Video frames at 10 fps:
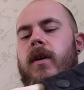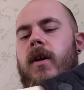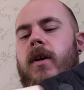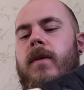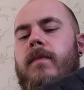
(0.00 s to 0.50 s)

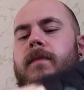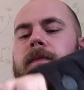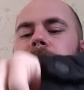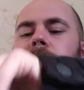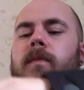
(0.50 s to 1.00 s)

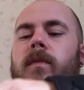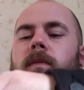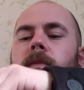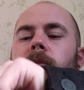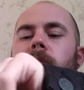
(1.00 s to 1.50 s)

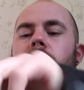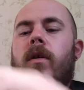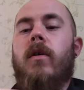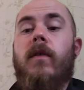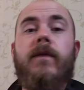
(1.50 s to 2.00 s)

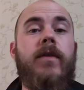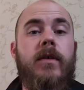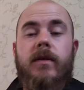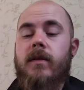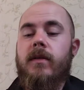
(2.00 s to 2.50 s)
of
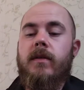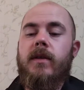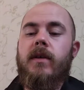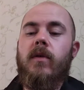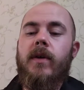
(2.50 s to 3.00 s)

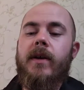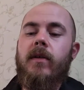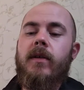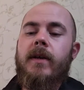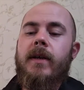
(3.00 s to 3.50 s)
the
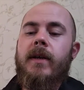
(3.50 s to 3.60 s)
oil